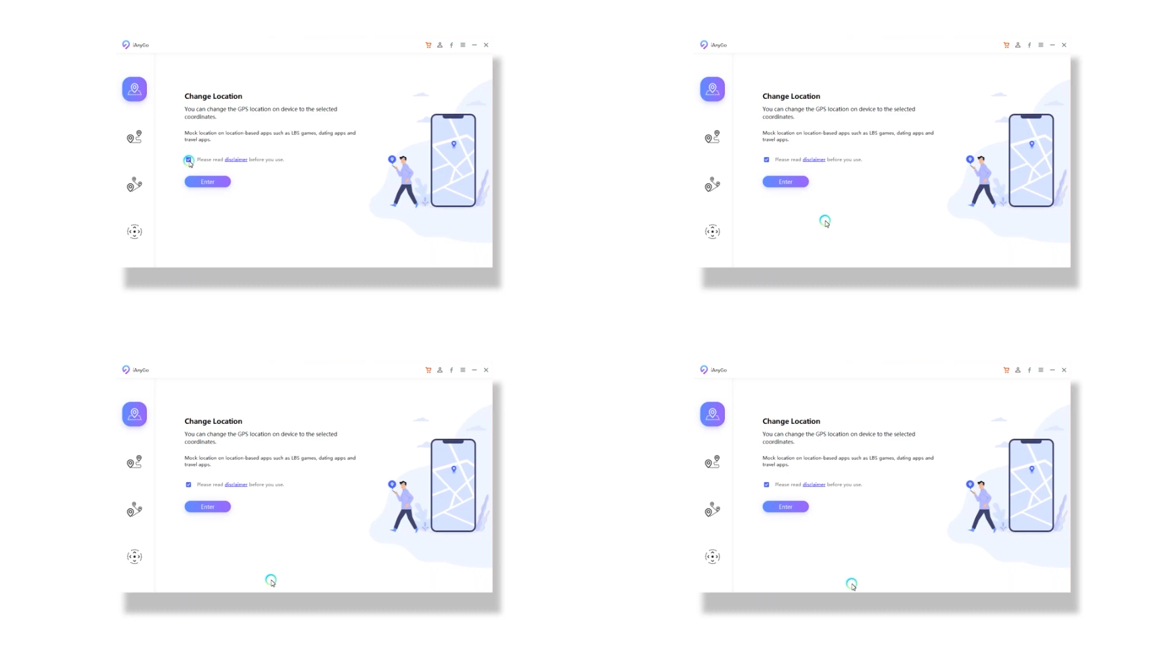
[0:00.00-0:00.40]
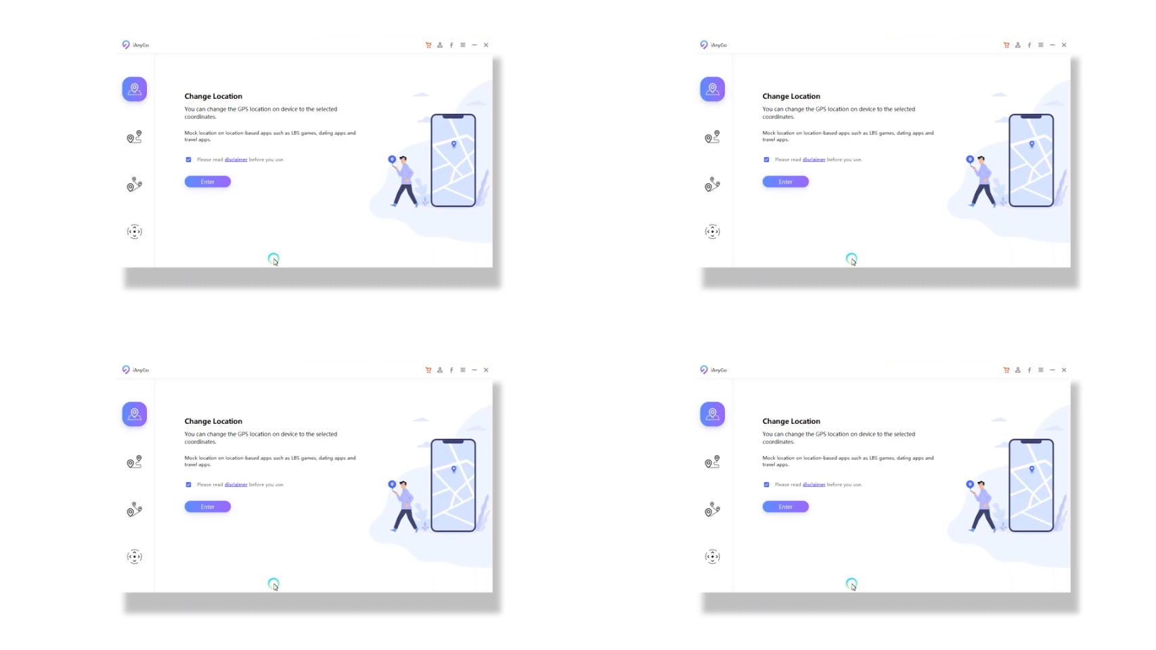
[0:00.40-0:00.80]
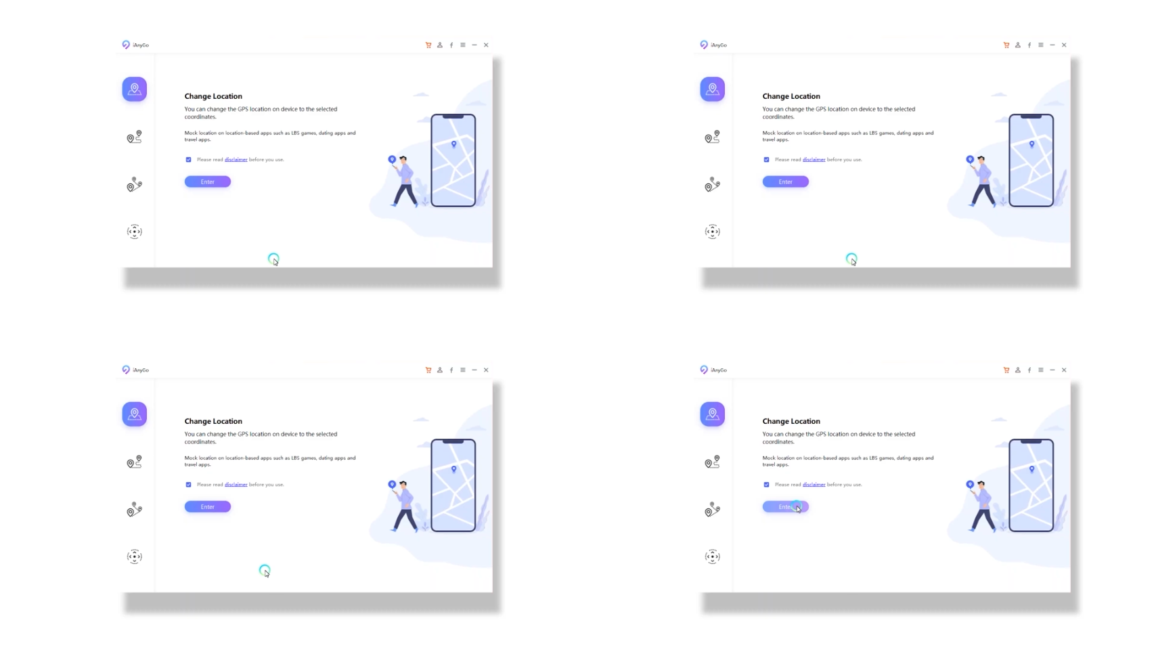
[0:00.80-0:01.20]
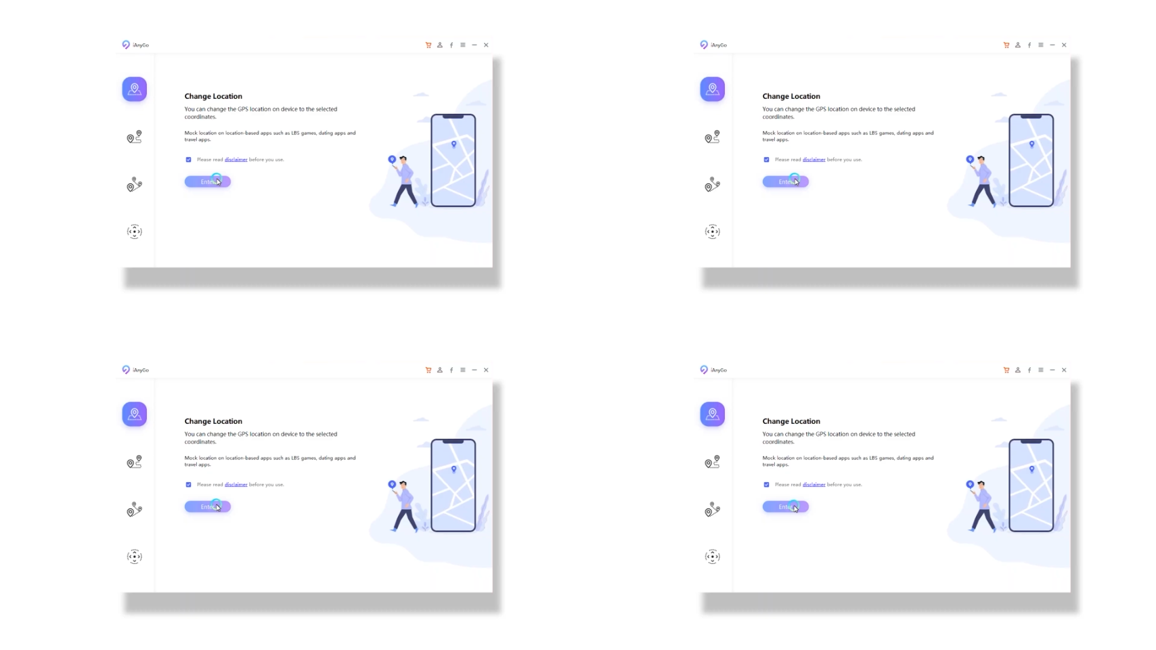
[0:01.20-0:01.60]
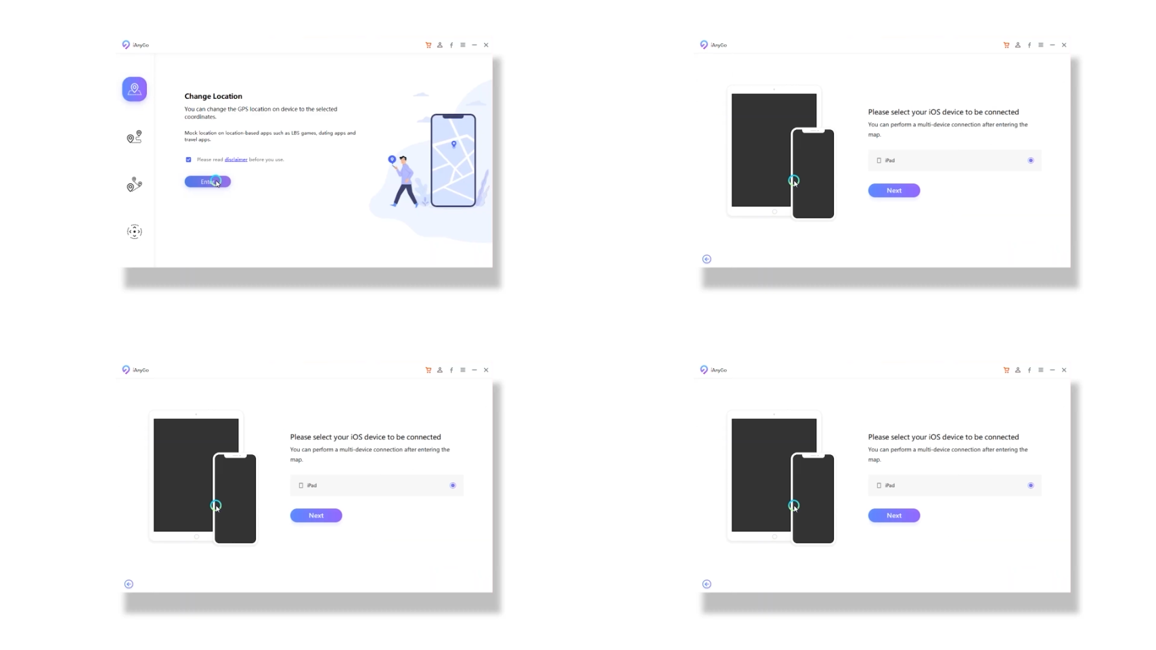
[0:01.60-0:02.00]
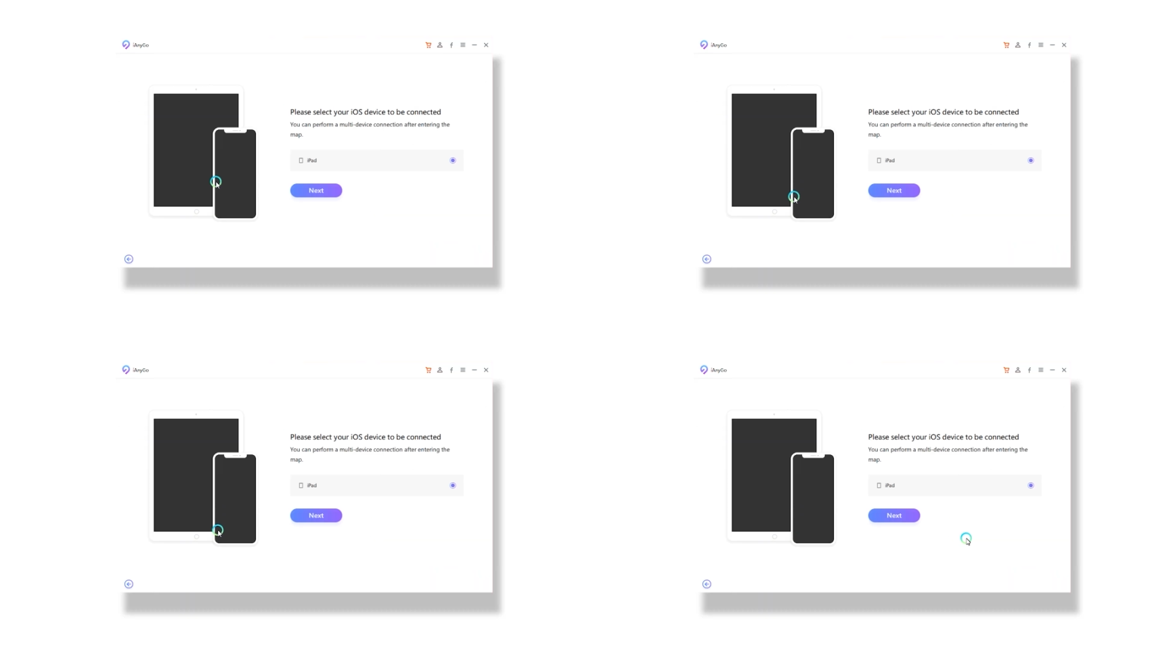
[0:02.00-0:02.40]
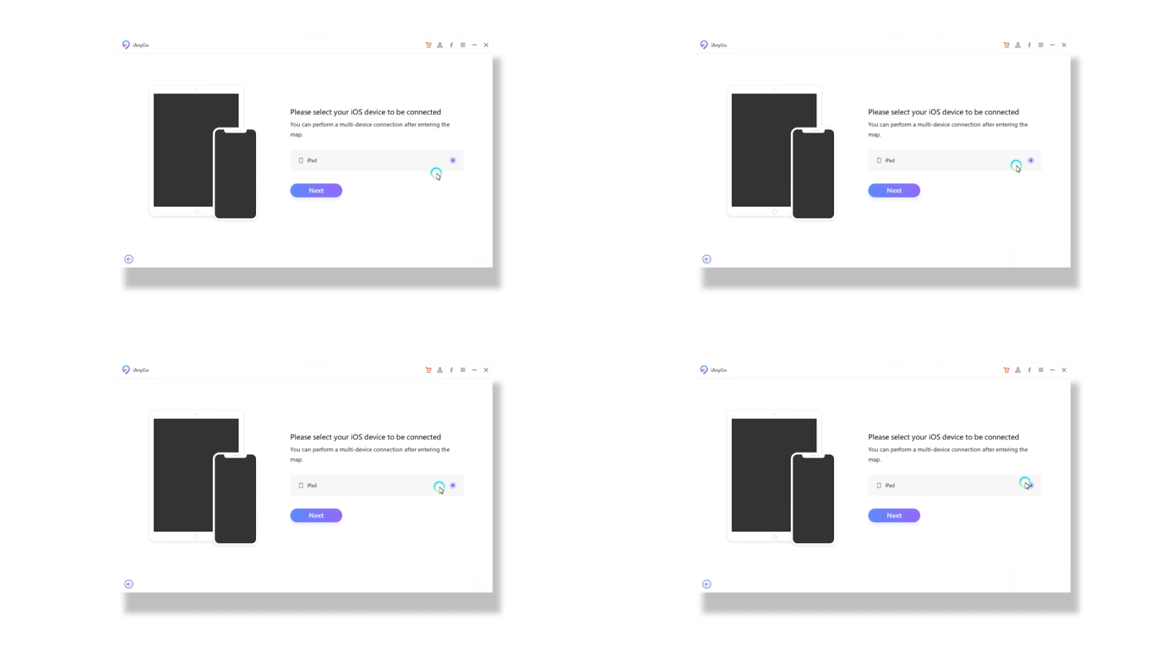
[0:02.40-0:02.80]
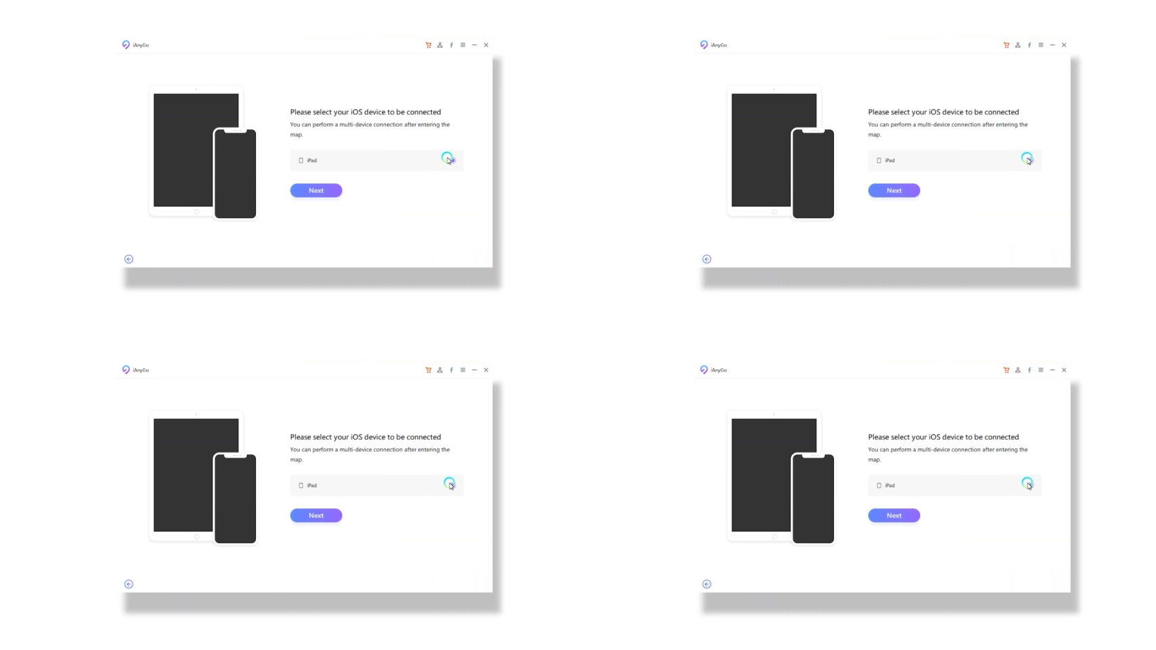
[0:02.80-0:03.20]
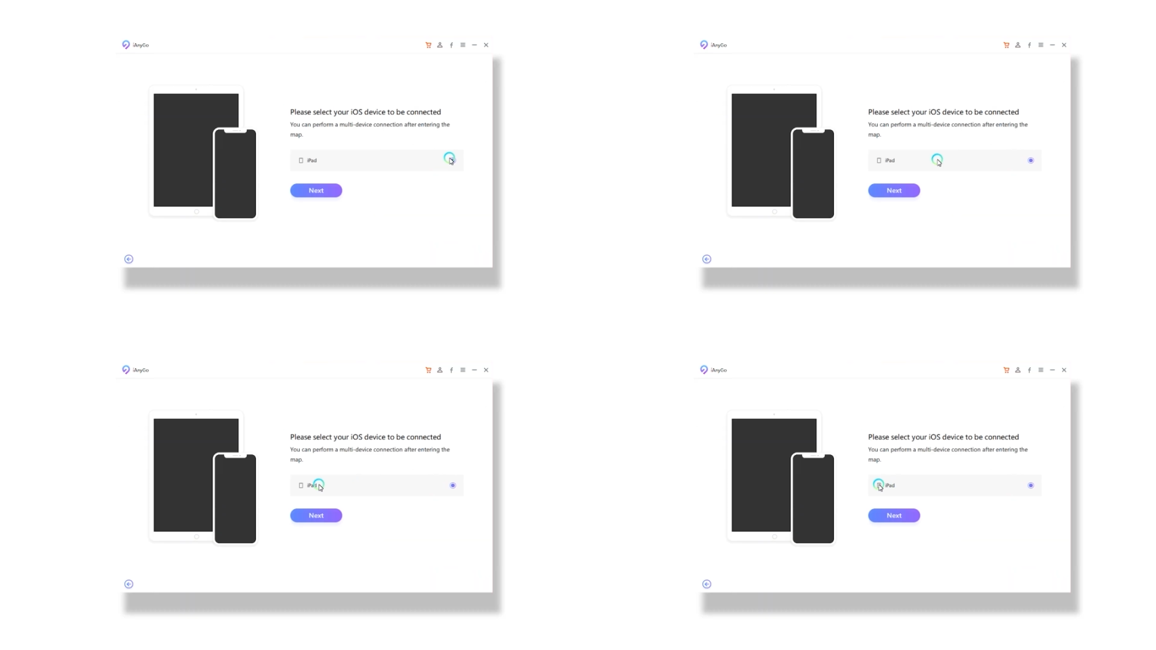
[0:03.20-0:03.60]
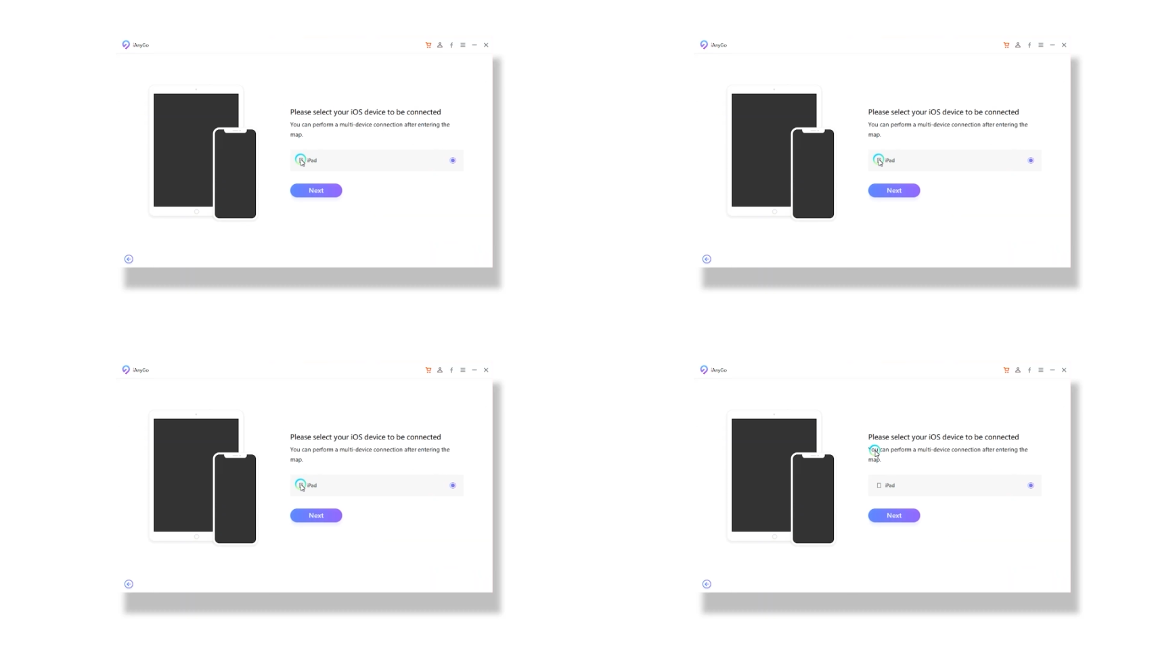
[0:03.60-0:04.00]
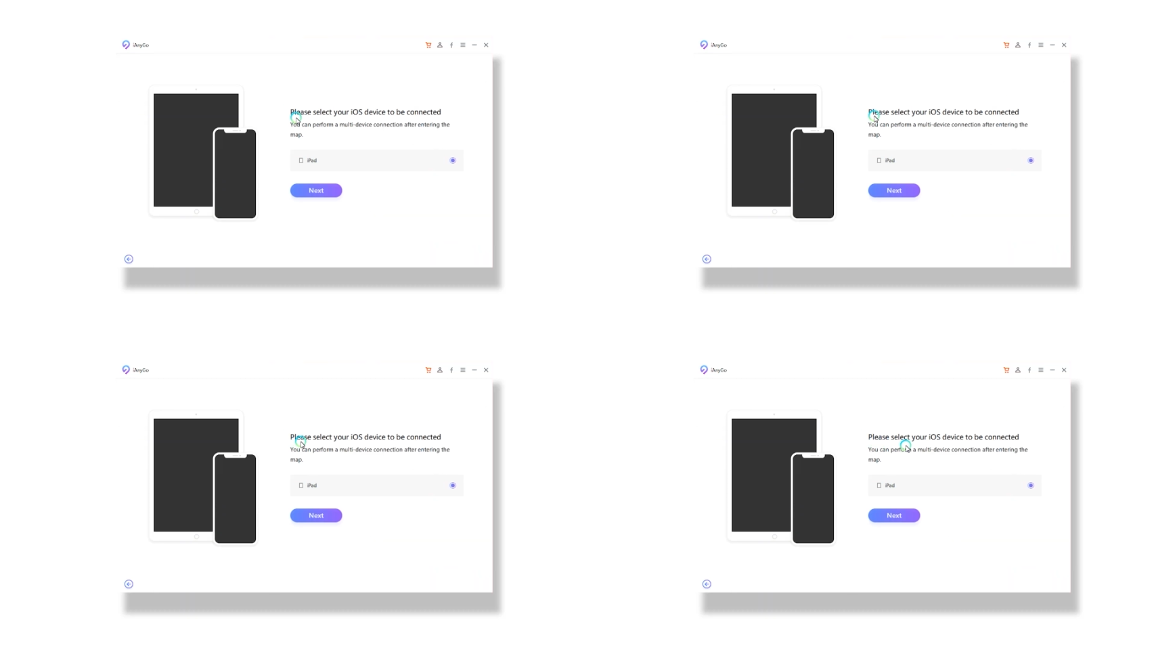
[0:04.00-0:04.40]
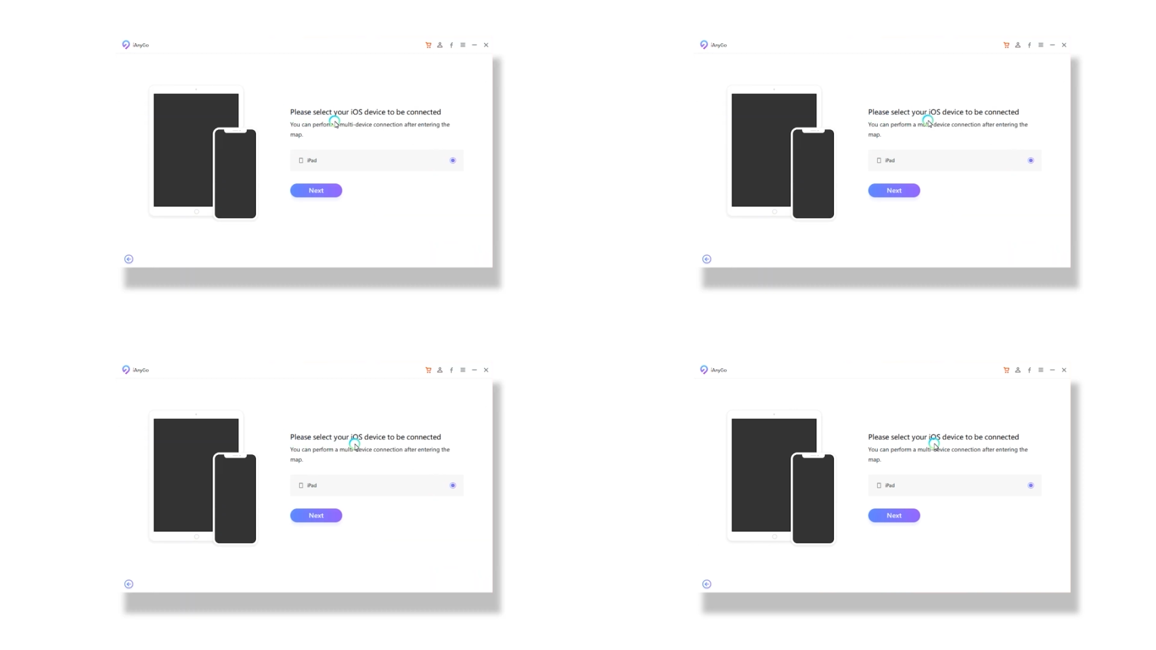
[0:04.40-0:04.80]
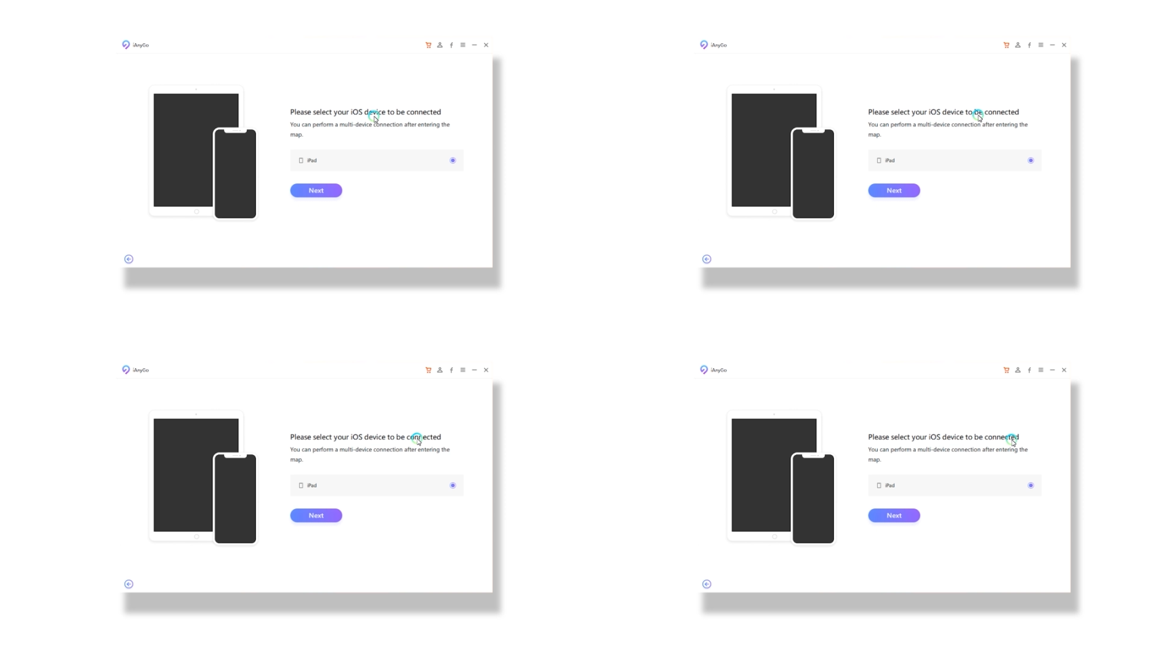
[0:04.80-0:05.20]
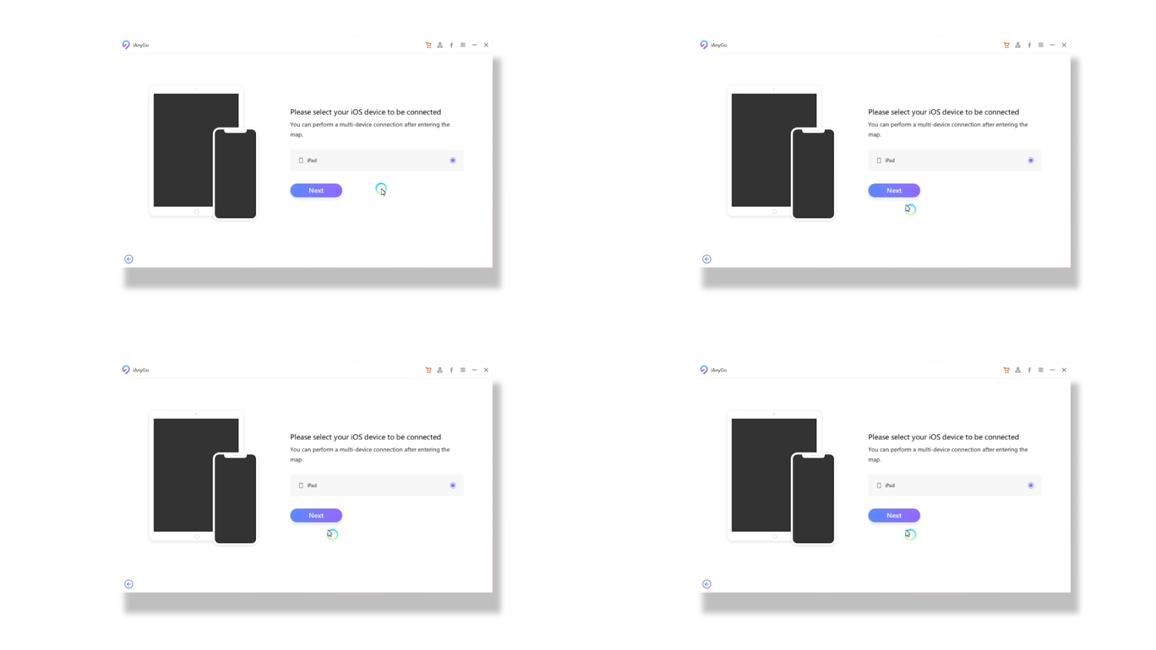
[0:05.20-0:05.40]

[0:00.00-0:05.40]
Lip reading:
[unreadable: no face in view]